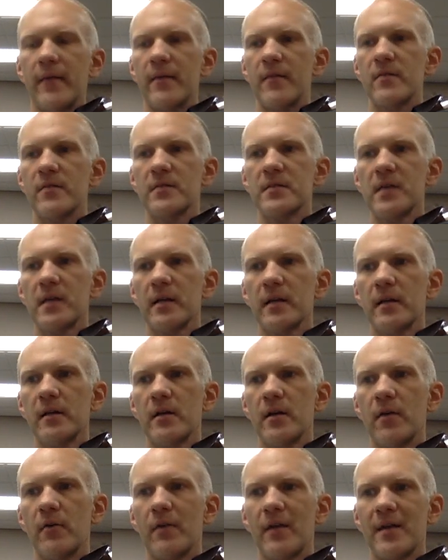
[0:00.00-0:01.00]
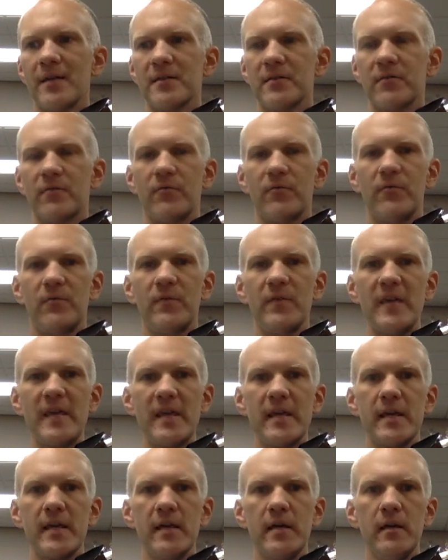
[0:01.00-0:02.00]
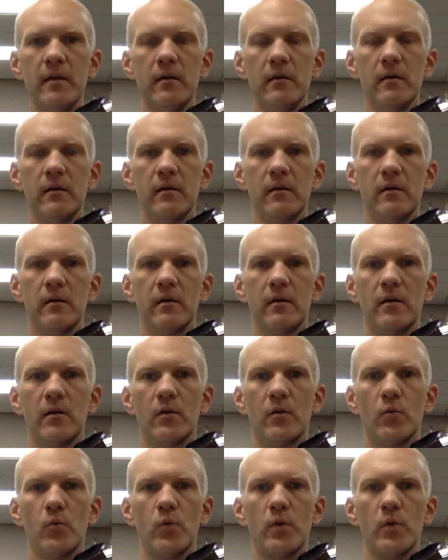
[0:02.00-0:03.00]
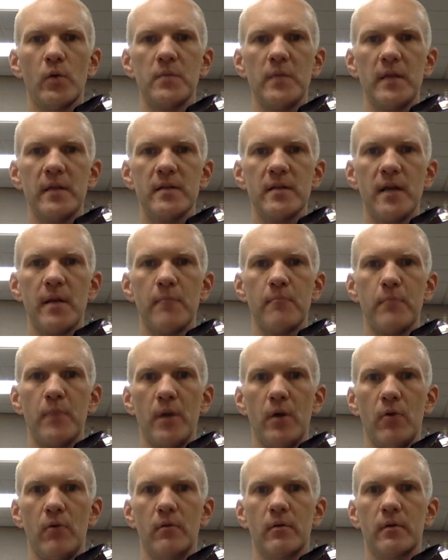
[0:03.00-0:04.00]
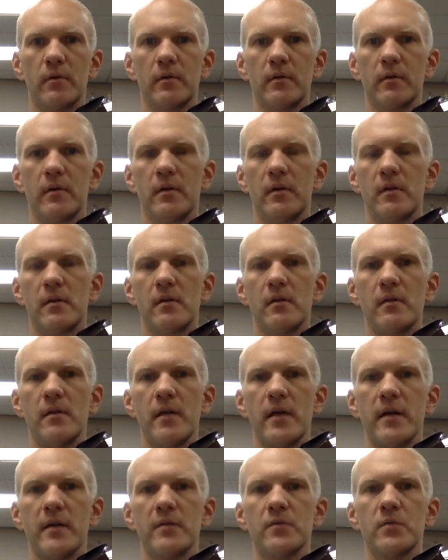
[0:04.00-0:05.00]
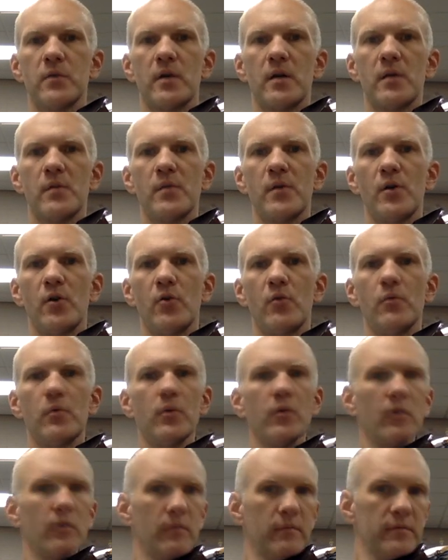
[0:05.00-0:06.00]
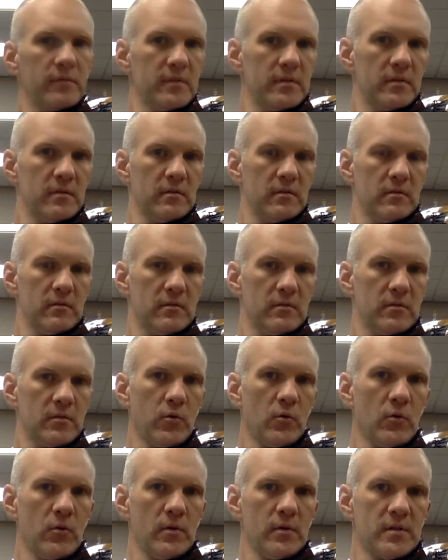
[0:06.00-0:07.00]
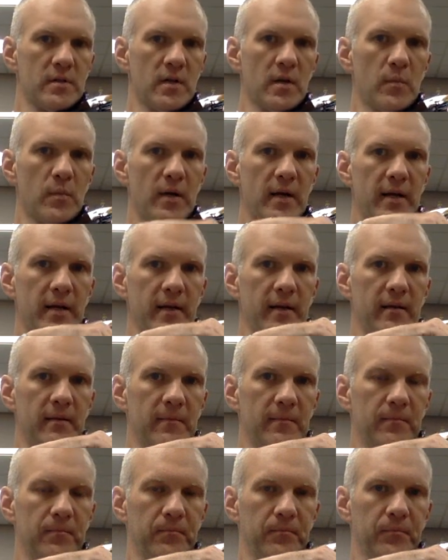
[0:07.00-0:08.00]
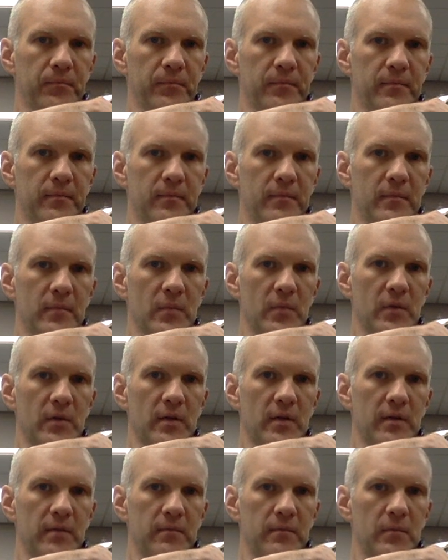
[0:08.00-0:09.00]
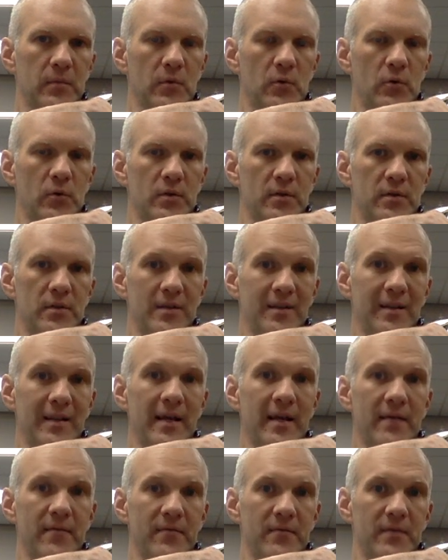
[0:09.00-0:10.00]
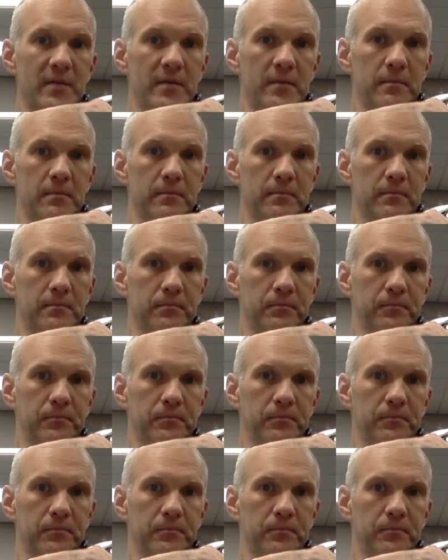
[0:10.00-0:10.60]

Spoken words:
And then the second note has a V, which means up bow. That is when our bow moves towards our body, okay, or to the left.